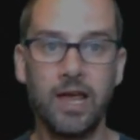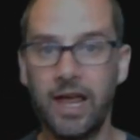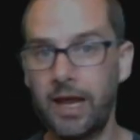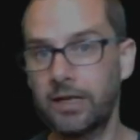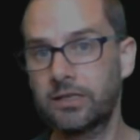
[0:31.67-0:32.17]

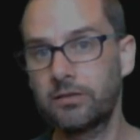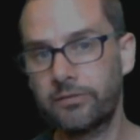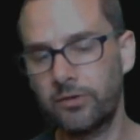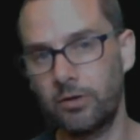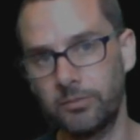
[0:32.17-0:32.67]
x
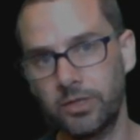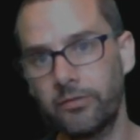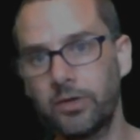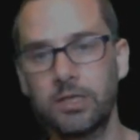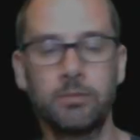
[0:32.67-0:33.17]
from. So
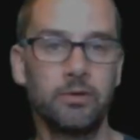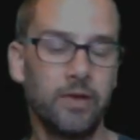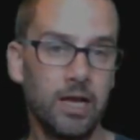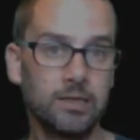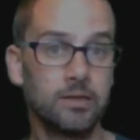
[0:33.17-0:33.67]
for example, if
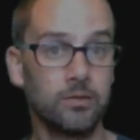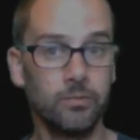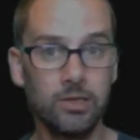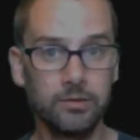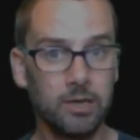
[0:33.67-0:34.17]
x is a
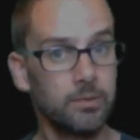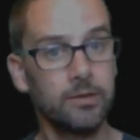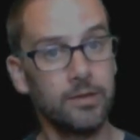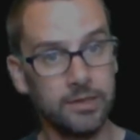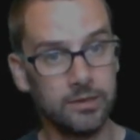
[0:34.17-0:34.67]
real number,
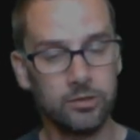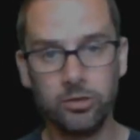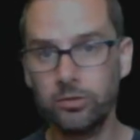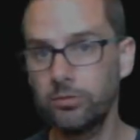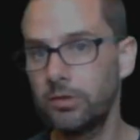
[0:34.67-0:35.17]
this is
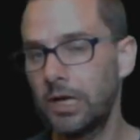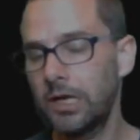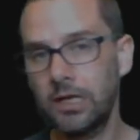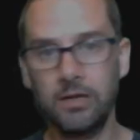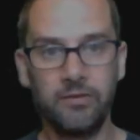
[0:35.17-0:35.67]
true.
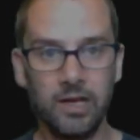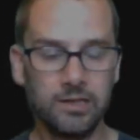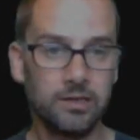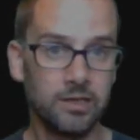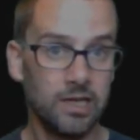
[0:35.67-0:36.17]
If x
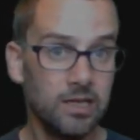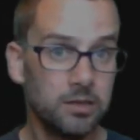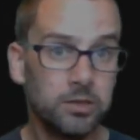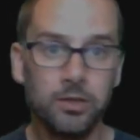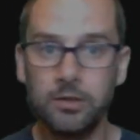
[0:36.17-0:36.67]
is an
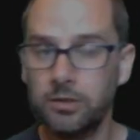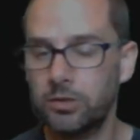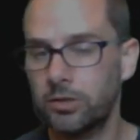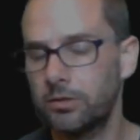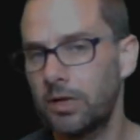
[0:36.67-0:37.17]
integer, this is
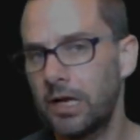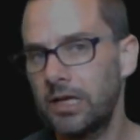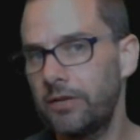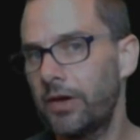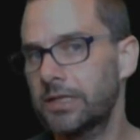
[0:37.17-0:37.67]
true.
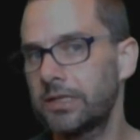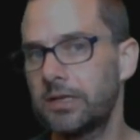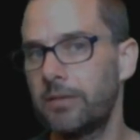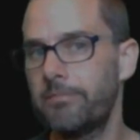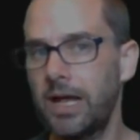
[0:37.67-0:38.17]
If x is an
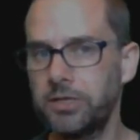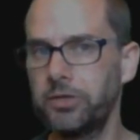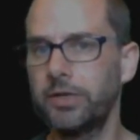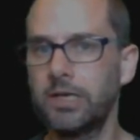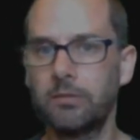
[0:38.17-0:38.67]

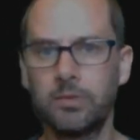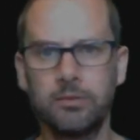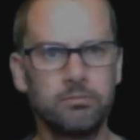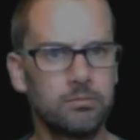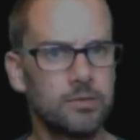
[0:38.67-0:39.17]
imaginary number,
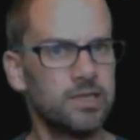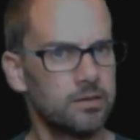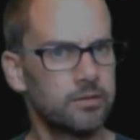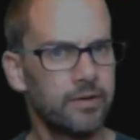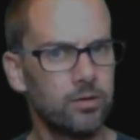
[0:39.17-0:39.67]
this is
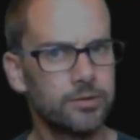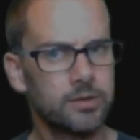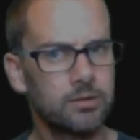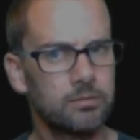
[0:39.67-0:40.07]
false.